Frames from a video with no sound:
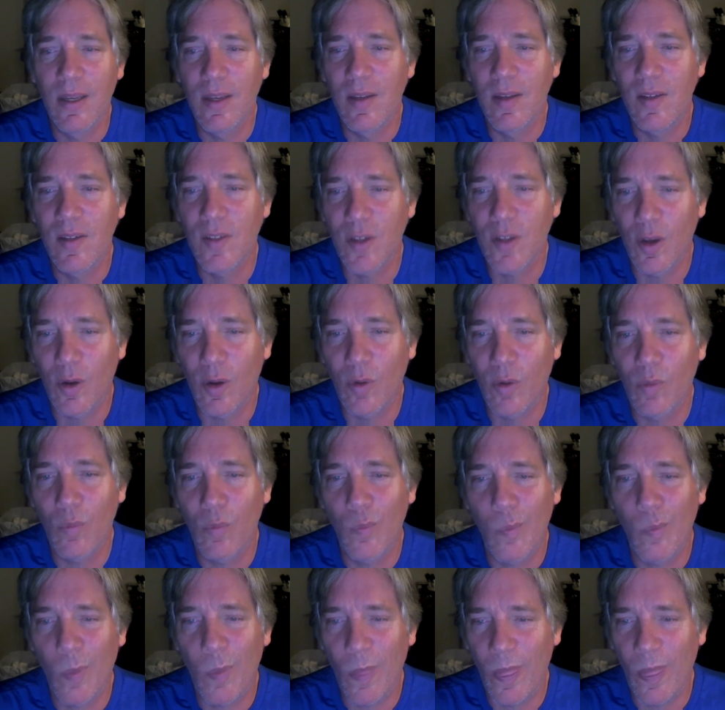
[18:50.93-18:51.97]
So
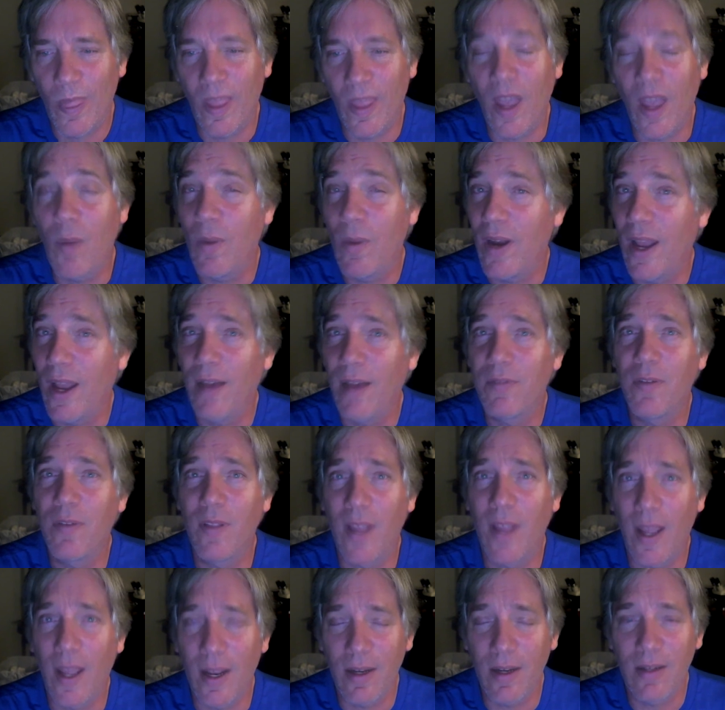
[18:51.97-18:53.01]
I went after
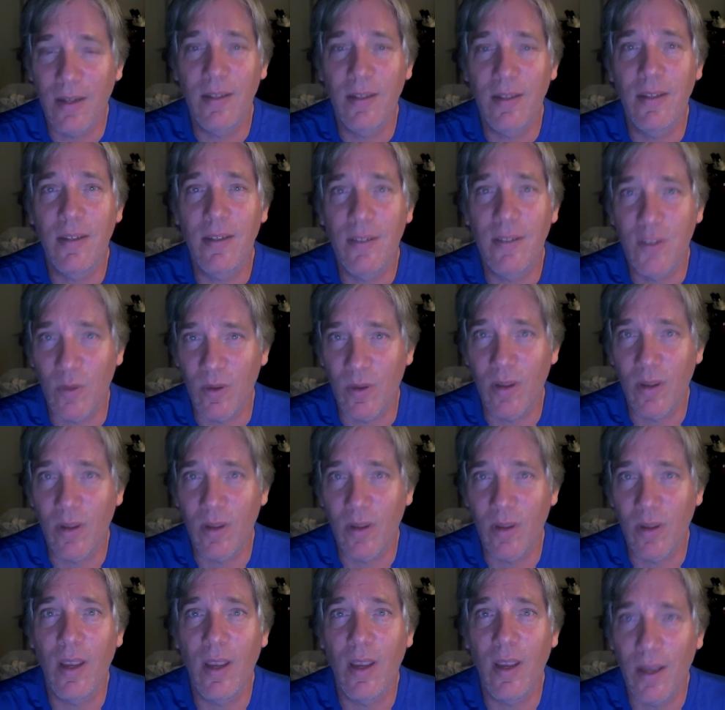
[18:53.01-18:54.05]
that sort of
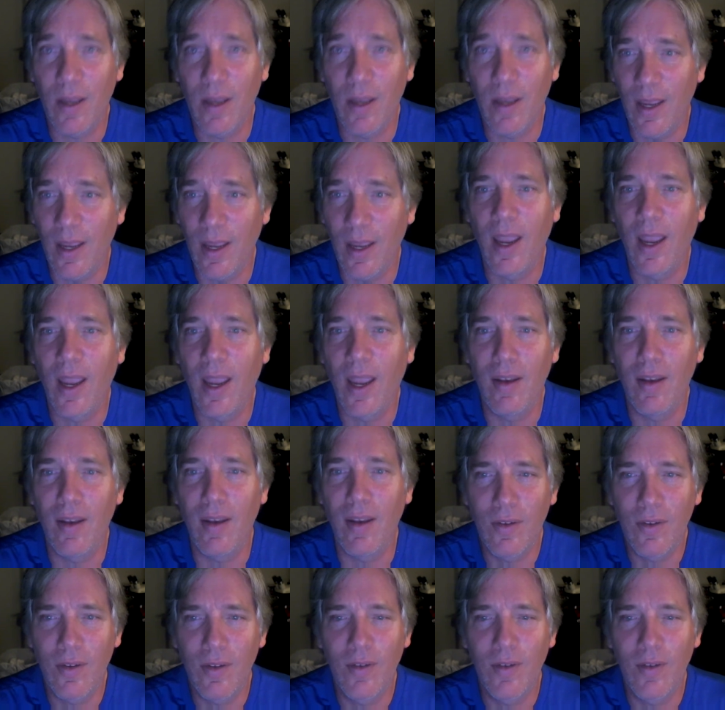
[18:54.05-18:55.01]
thing, and